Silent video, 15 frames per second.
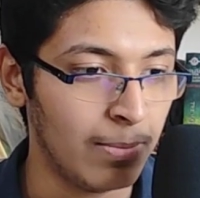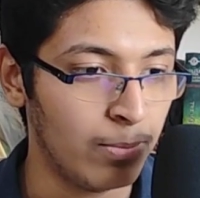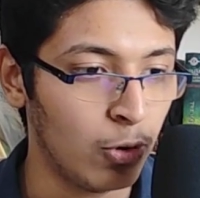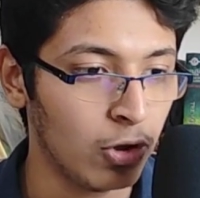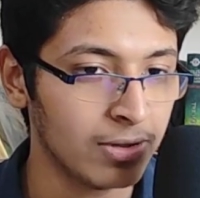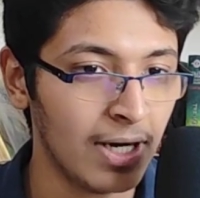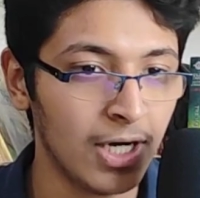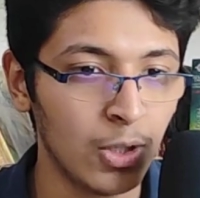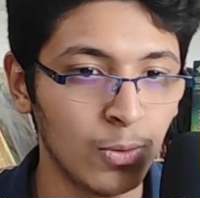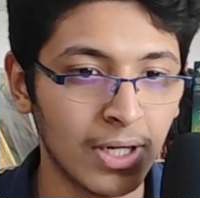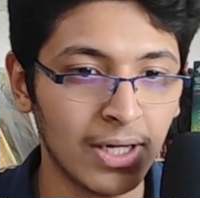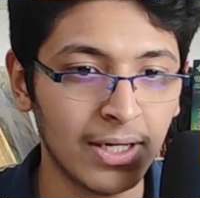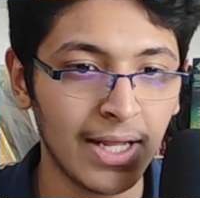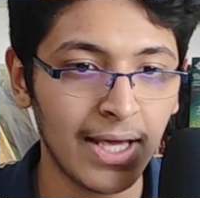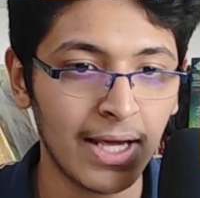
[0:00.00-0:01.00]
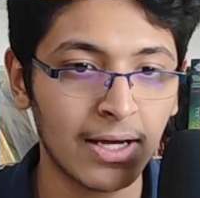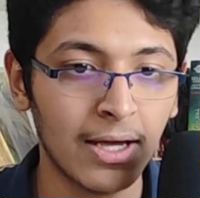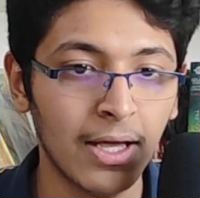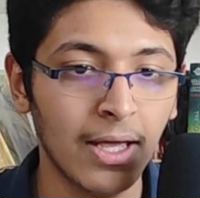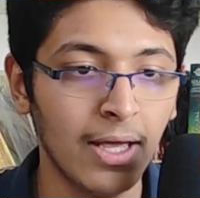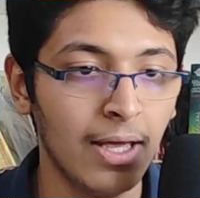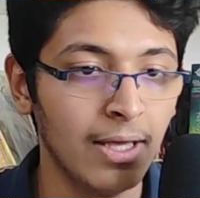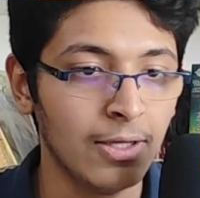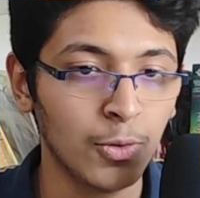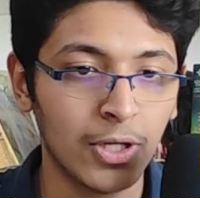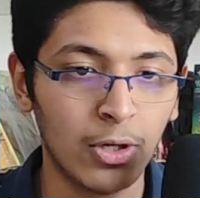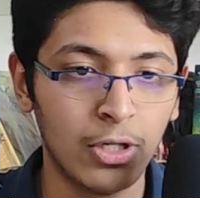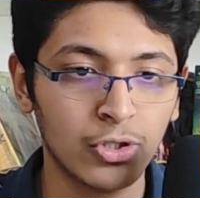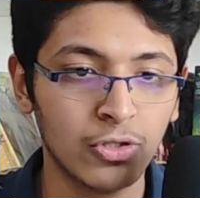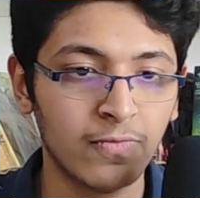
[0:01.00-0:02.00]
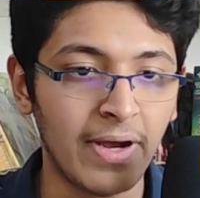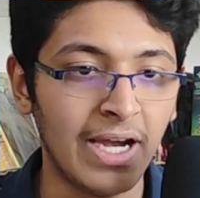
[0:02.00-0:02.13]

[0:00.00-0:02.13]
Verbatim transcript: a book that you can take. You can also